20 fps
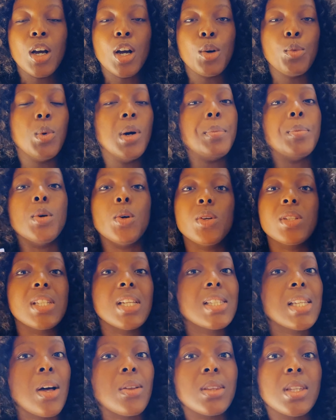what pulls
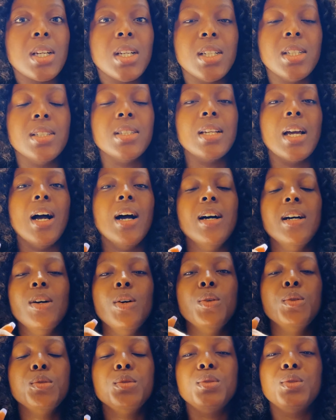us out the hood not
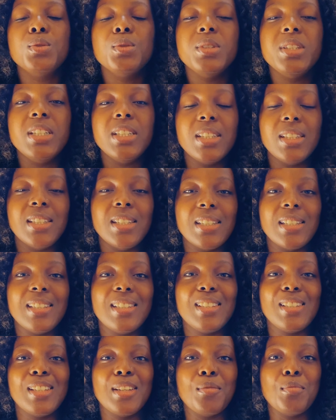who do need
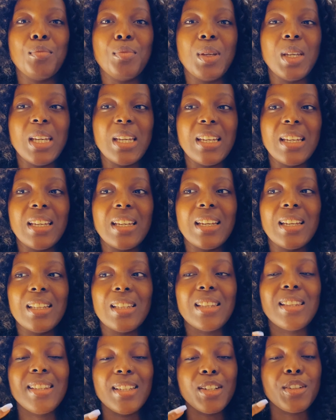this to be
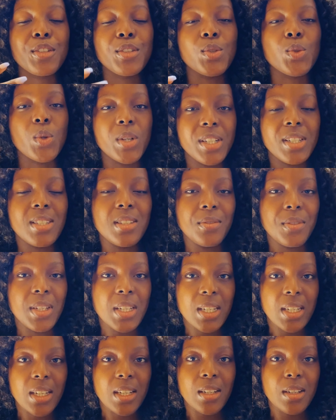their source of
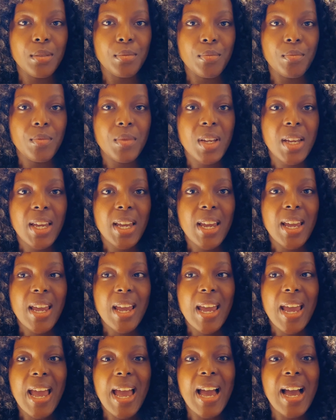income
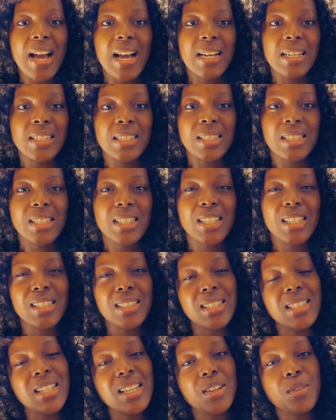and
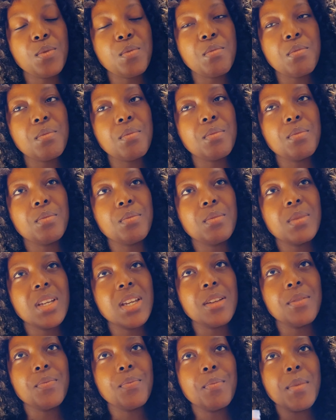it it
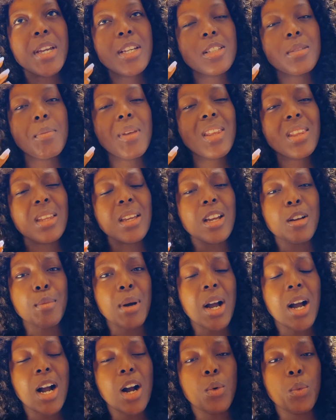it makes me think
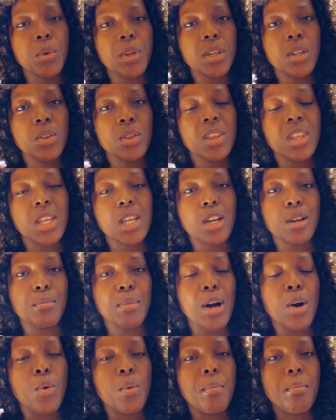about how we think
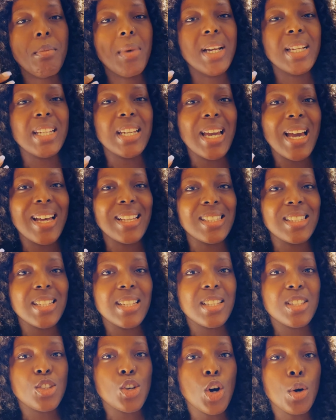about money as
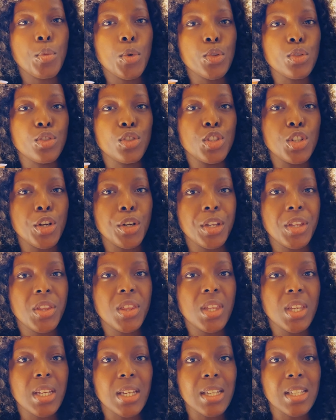this almost dirty
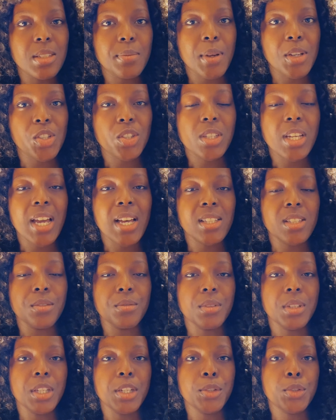thing especially as it
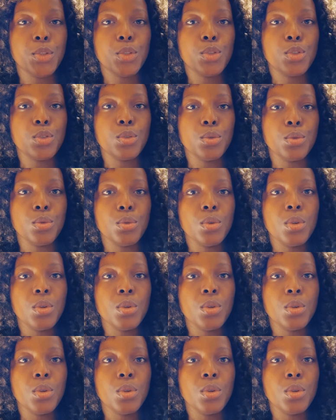relates to